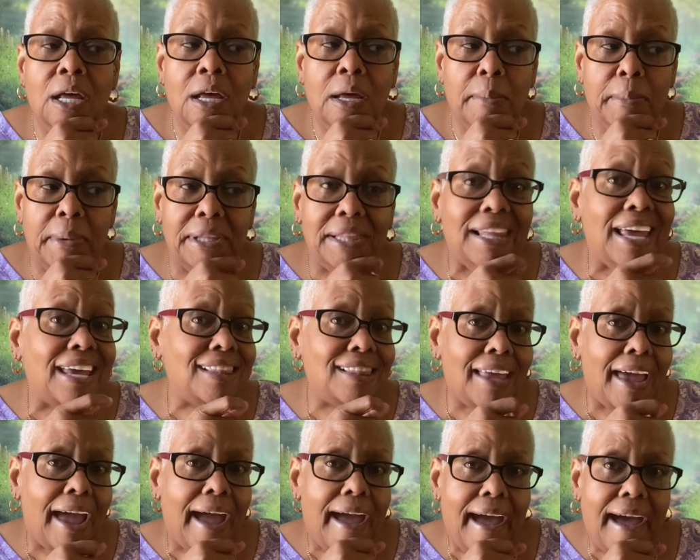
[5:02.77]
But
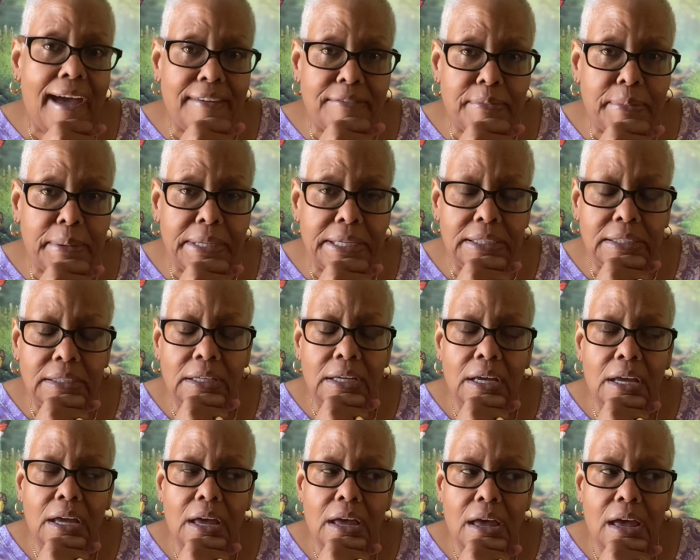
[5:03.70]
lately I have been.
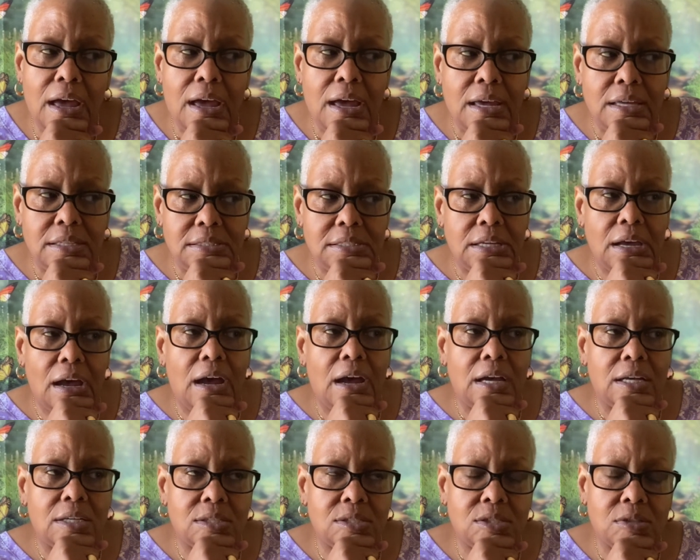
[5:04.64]
And
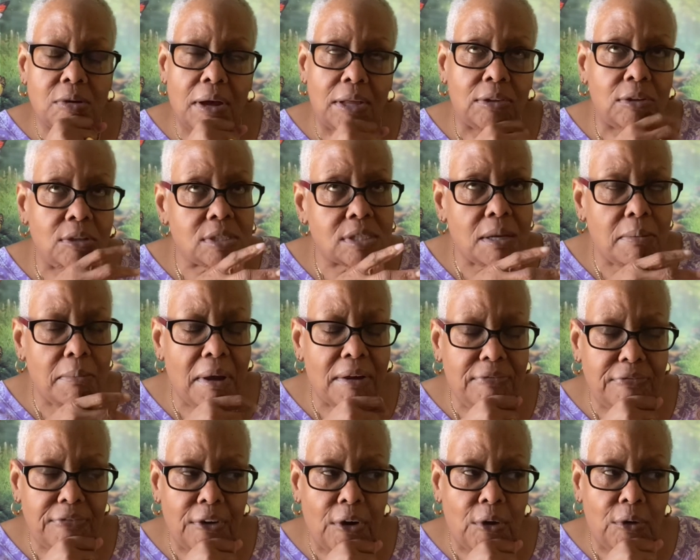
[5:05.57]
so I looked at my
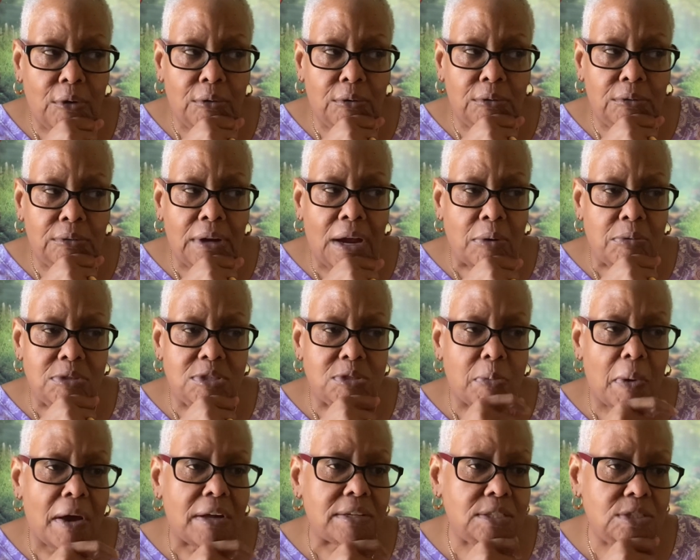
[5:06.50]
phone, I
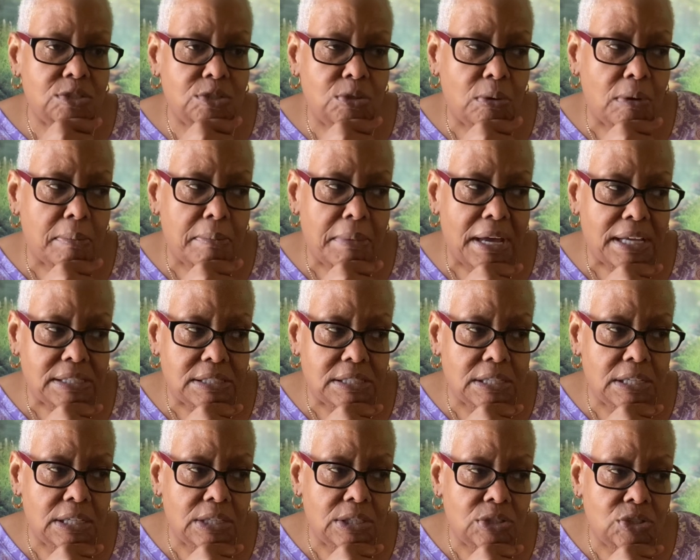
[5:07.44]
responded to a
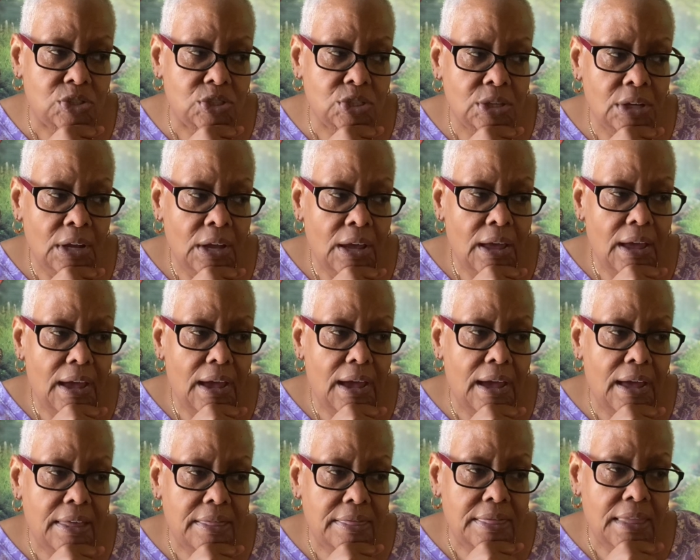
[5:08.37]
message,
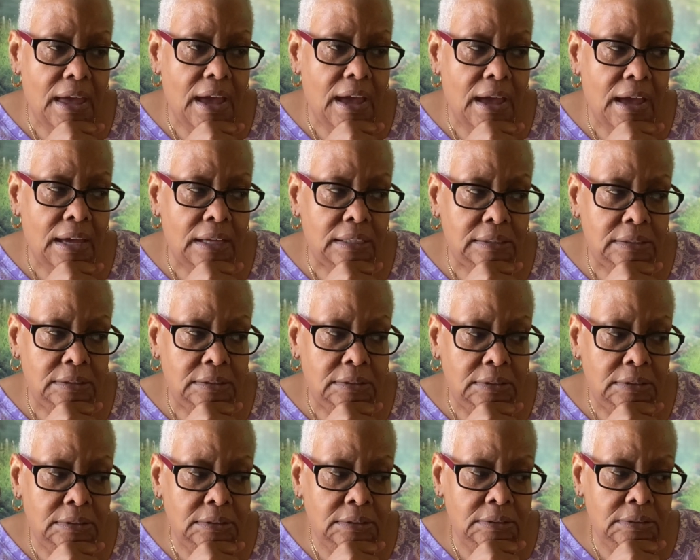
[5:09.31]
and then
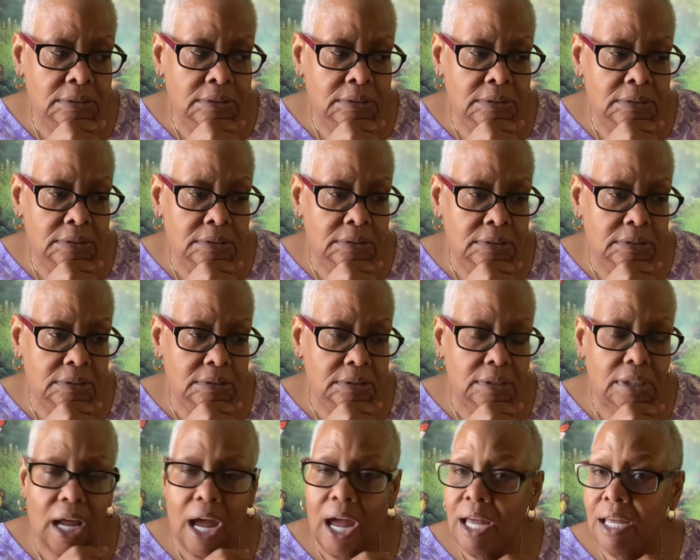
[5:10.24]

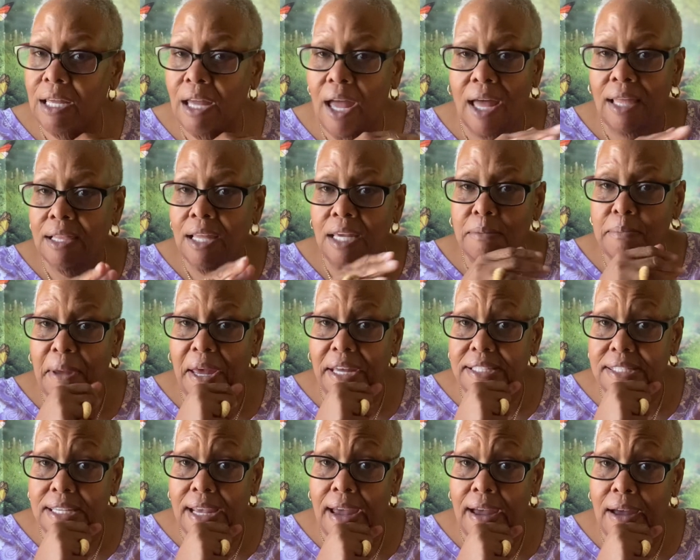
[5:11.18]
I laid
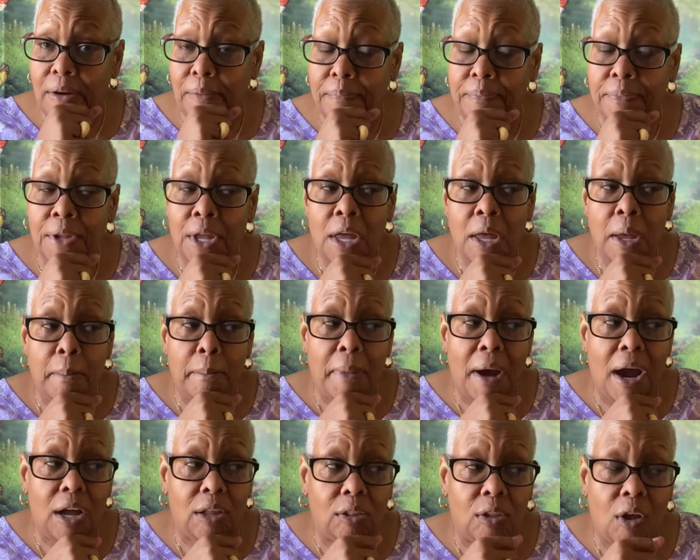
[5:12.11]
back down.
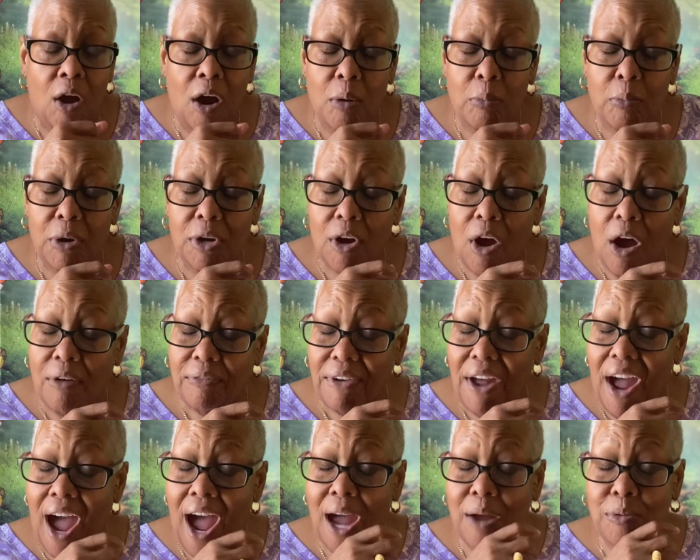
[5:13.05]
My alarm went off.
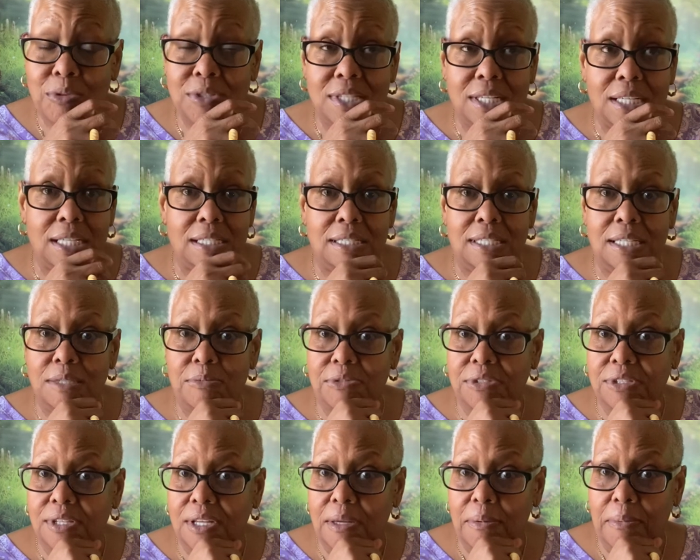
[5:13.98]
I was in a deep
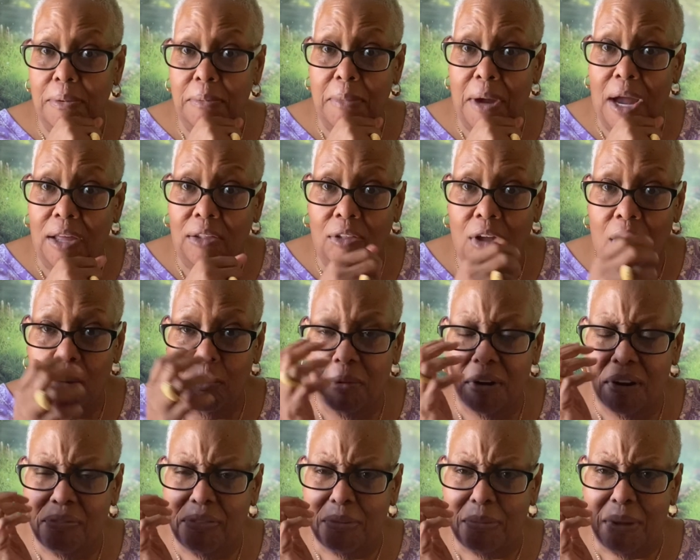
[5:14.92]
sleep, and my alarm
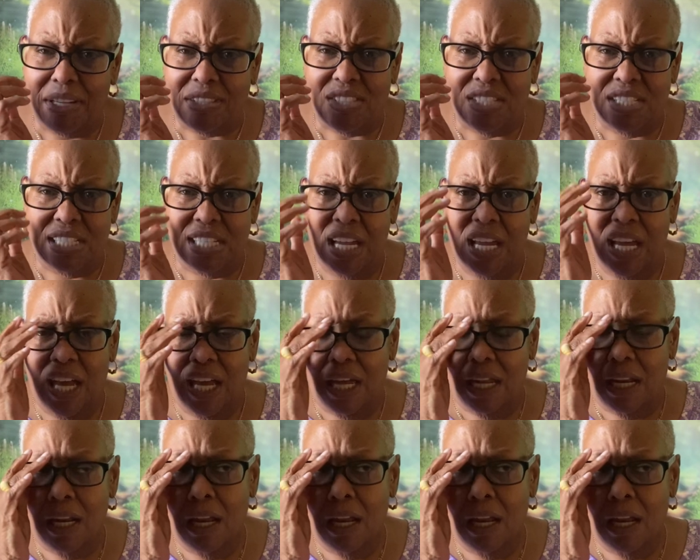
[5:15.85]
went off. I'm like, shit.